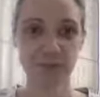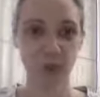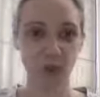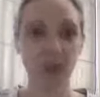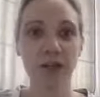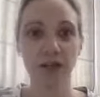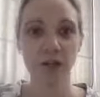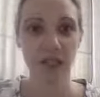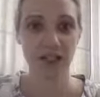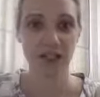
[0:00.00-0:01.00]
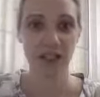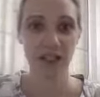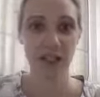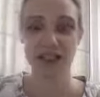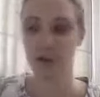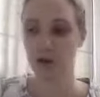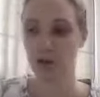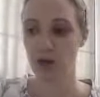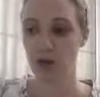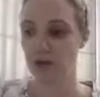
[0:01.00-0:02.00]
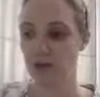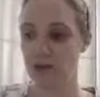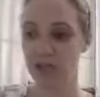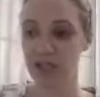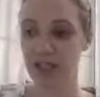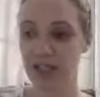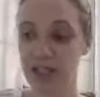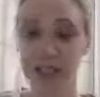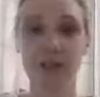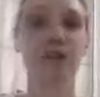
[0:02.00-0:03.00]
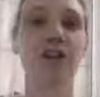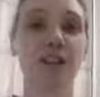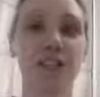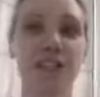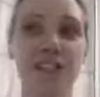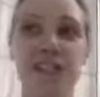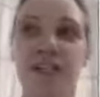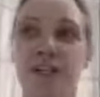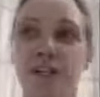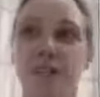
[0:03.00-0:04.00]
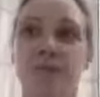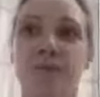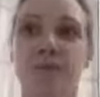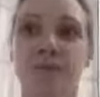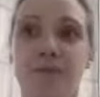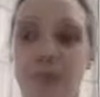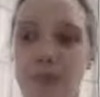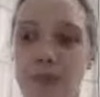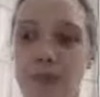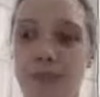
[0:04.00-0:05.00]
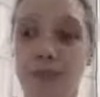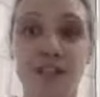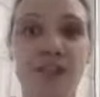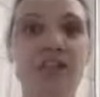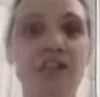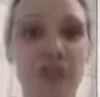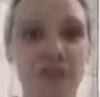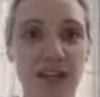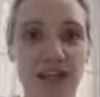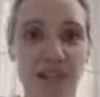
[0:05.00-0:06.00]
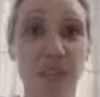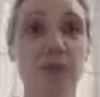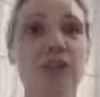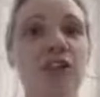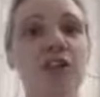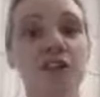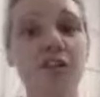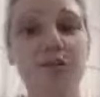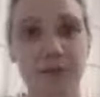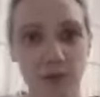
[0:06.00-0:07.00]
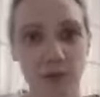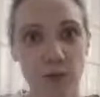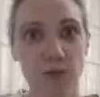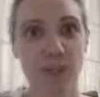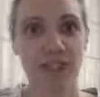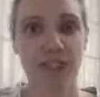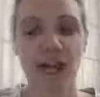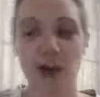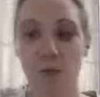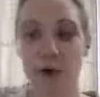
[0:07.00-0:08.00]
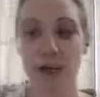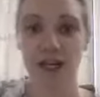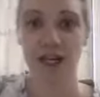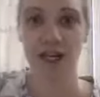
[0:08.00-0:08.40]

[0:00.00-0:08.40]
incredible experience of discovering this. It's a series of lectures, so it's a new film which is out by